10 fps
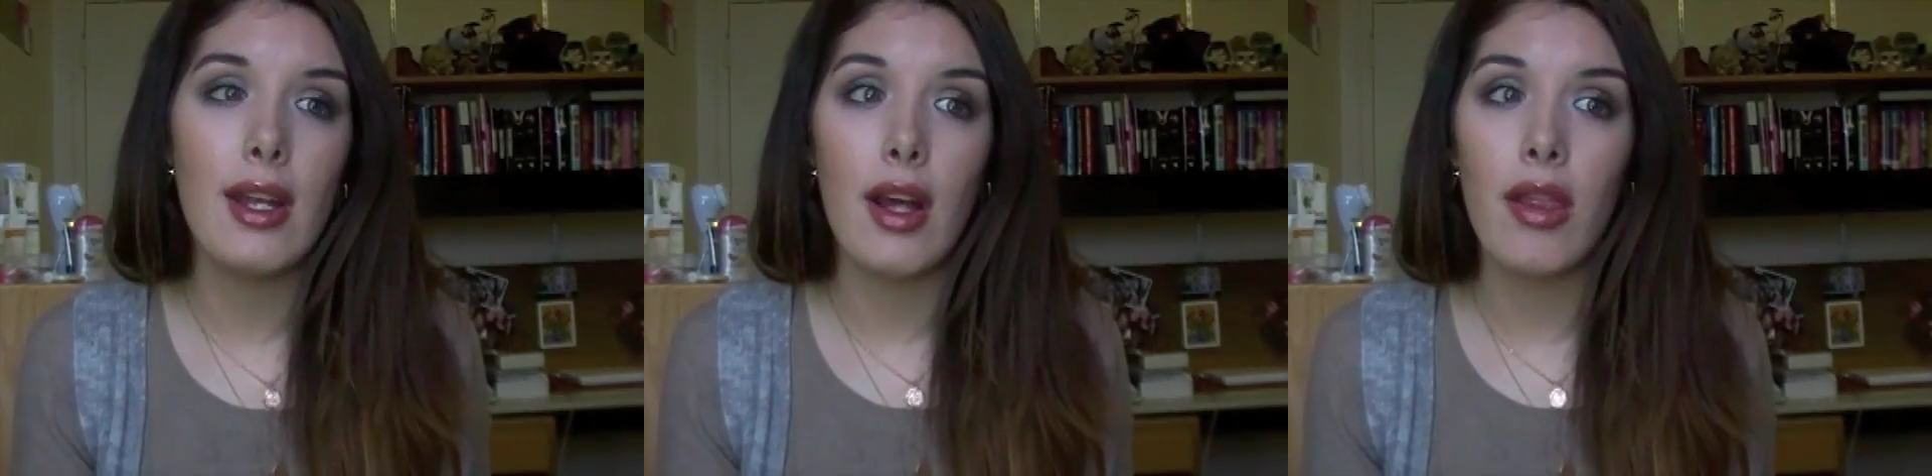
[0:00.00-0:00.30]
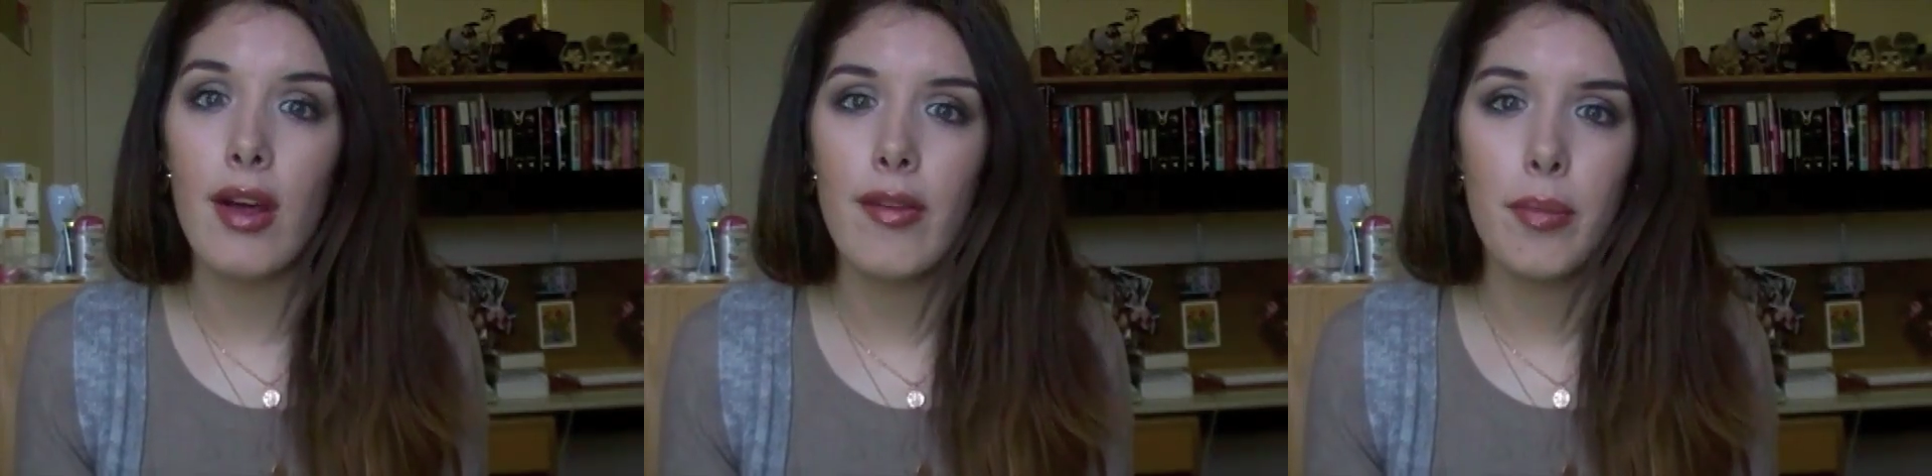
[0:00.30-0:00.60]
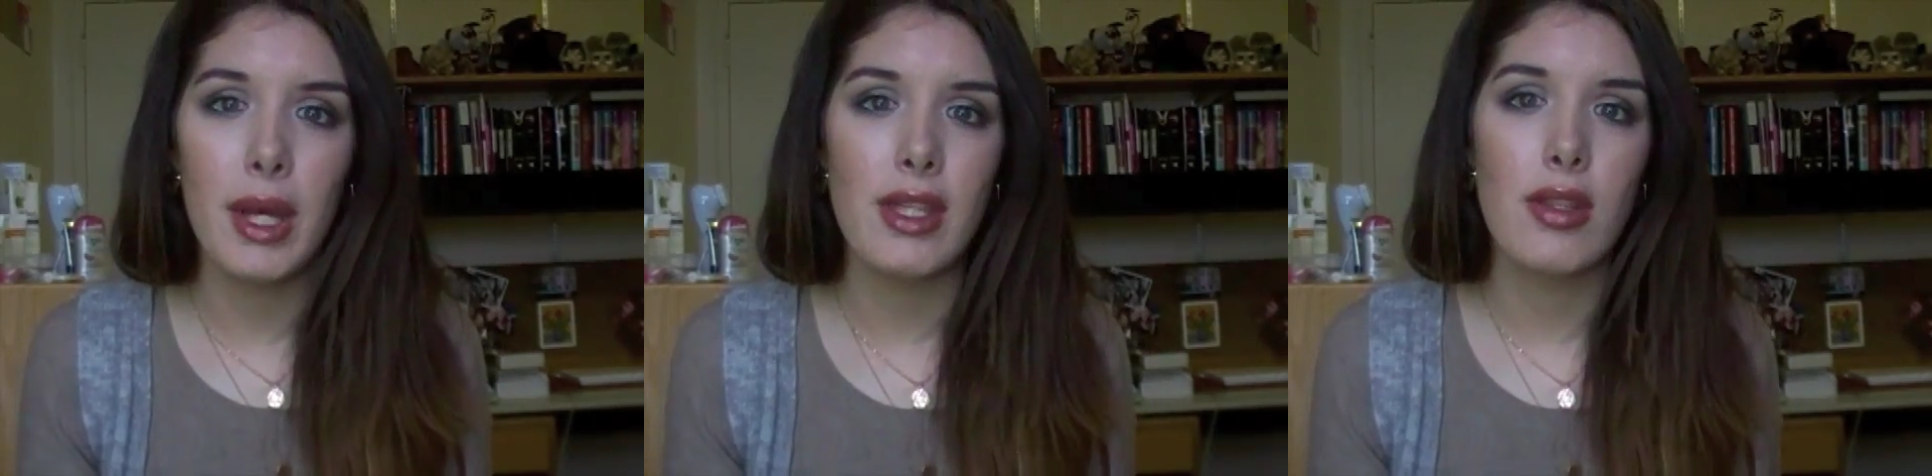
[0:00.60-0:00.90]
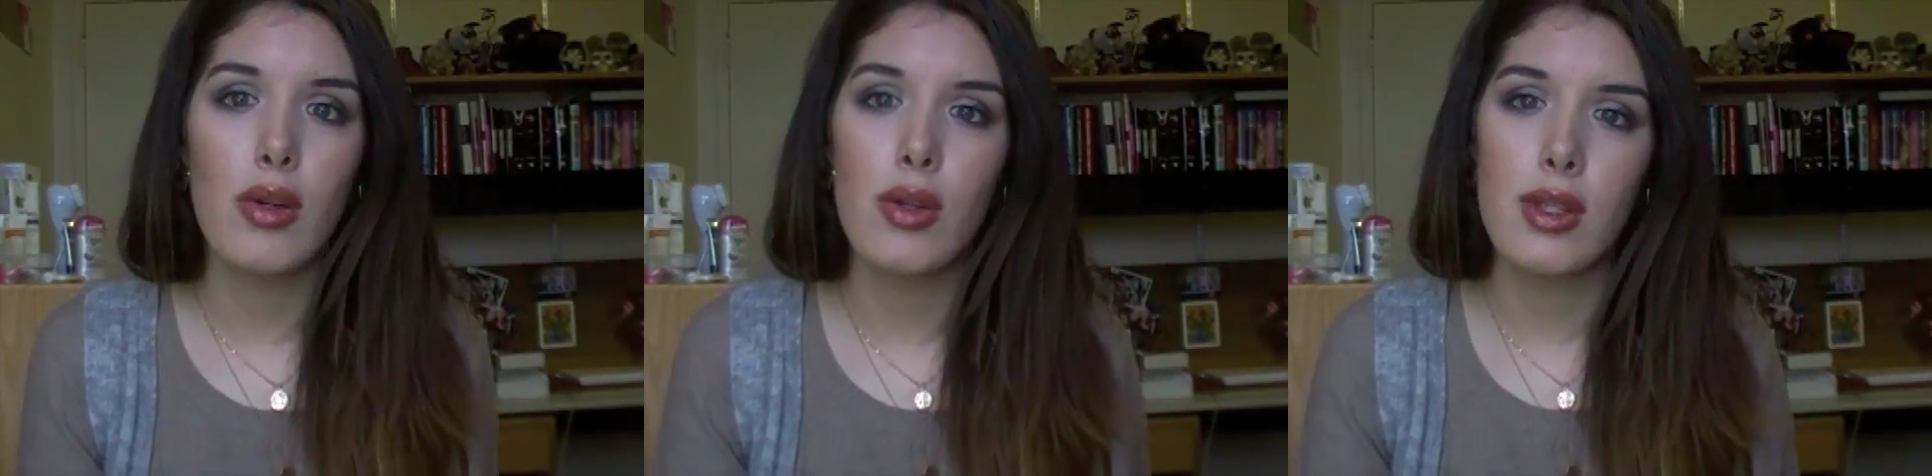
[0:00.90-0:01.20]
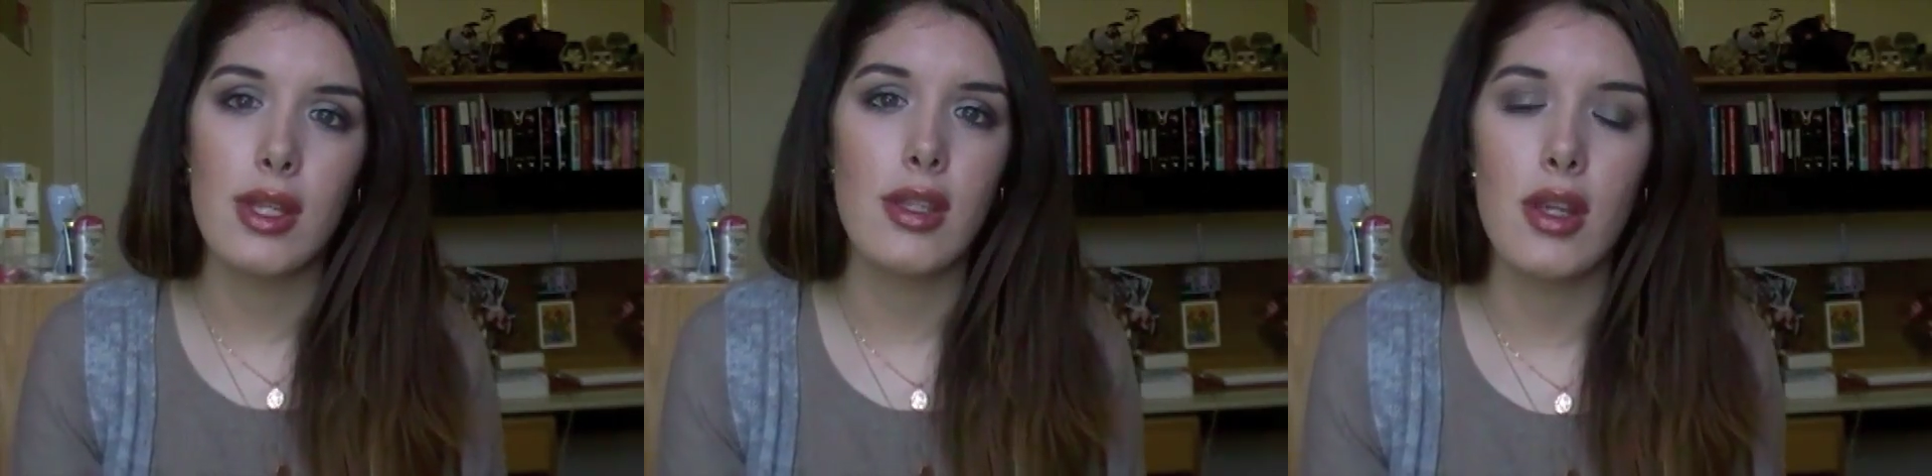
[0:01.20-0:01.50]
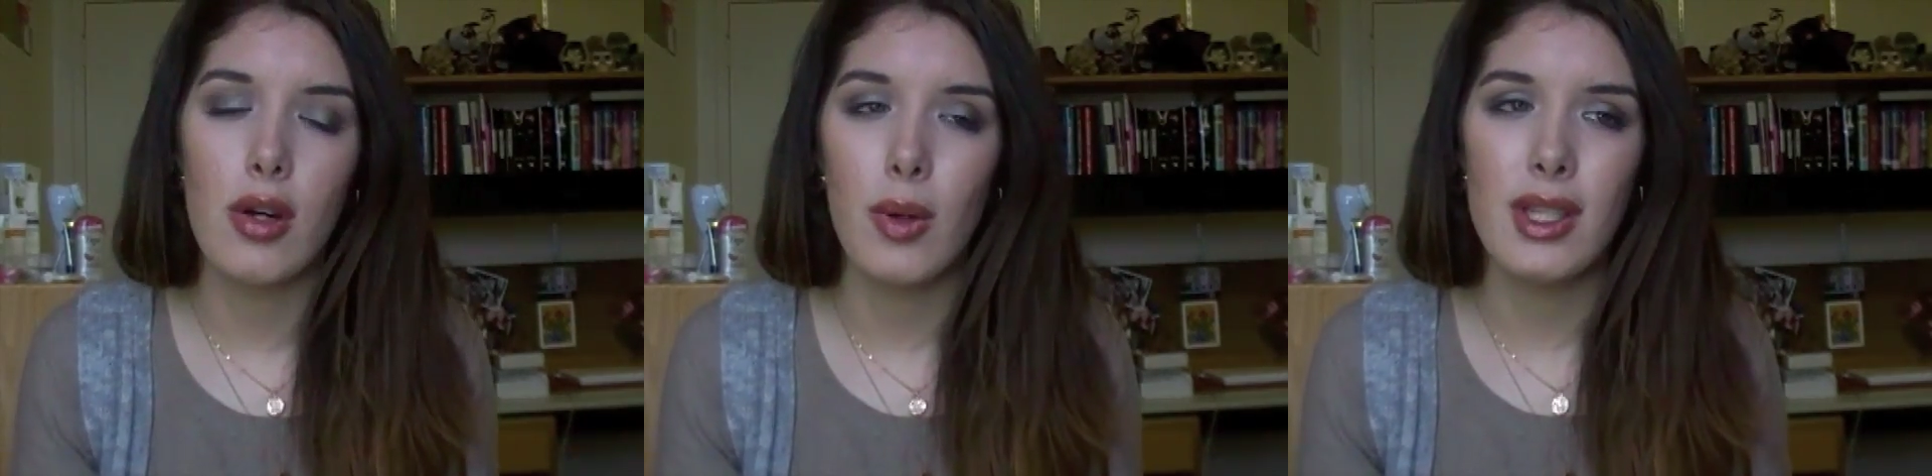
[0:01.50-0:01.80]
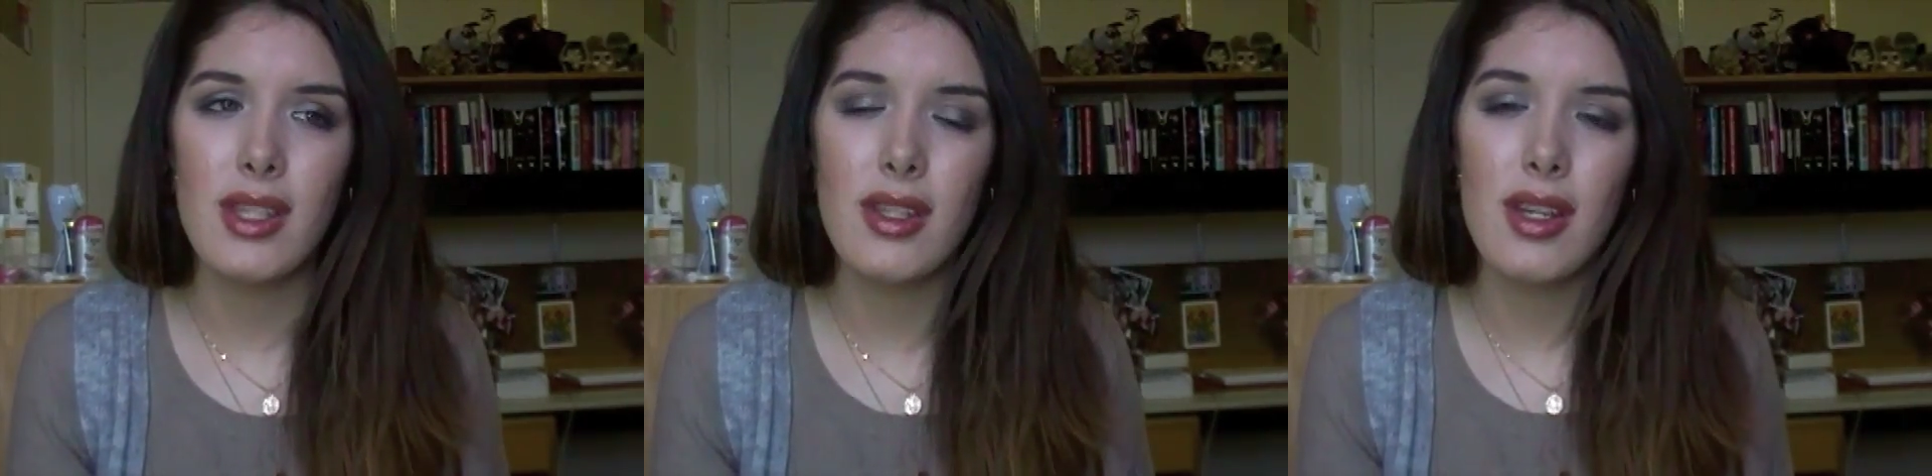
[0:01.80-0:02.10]
and I love pencils, and so
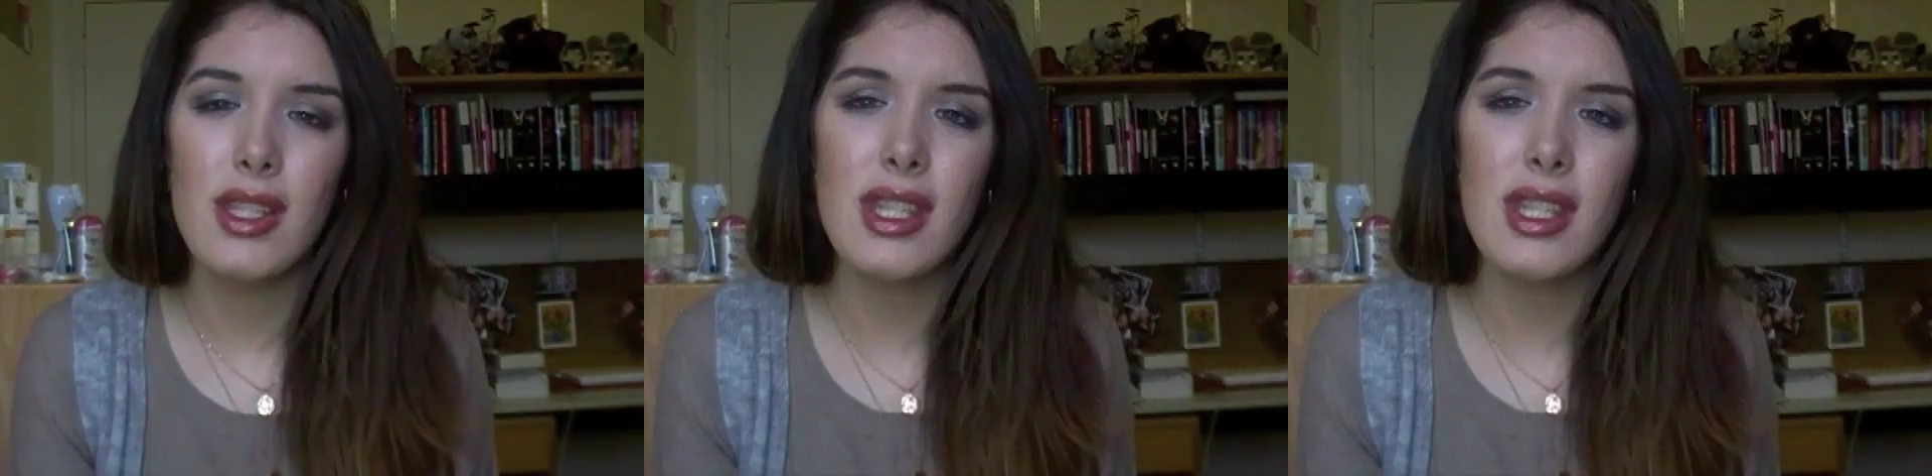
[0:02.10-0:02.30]
it's